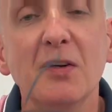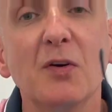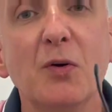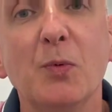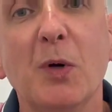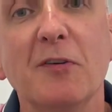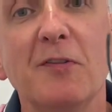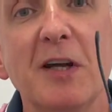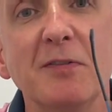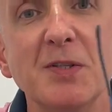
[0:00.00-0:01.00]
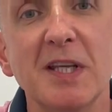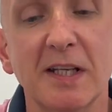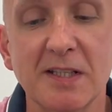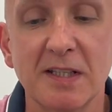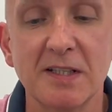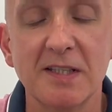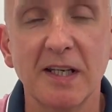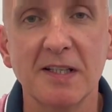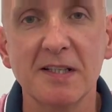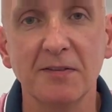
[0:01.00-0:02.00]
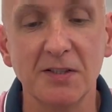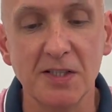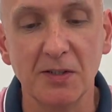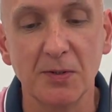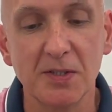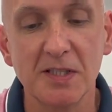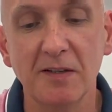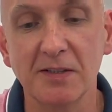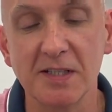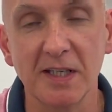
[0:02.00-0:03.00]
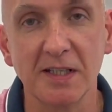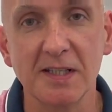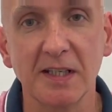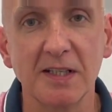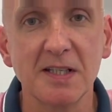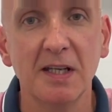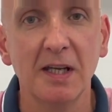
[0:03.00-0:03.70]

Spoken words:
01506 670 766,